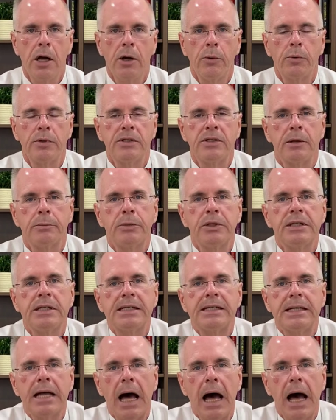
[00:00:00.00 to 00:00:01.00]
When someone
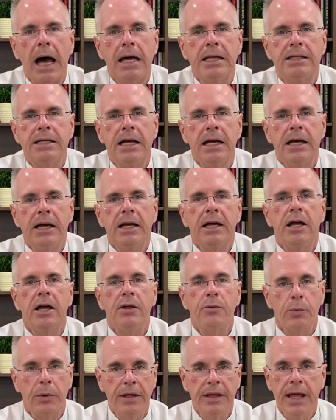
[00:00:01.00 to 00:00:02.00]
decides,
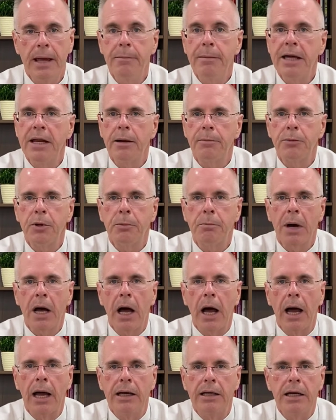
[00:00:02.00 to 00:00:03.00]
when they made up their
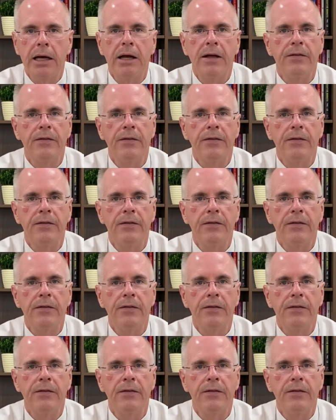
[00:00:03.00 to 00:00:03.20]
mind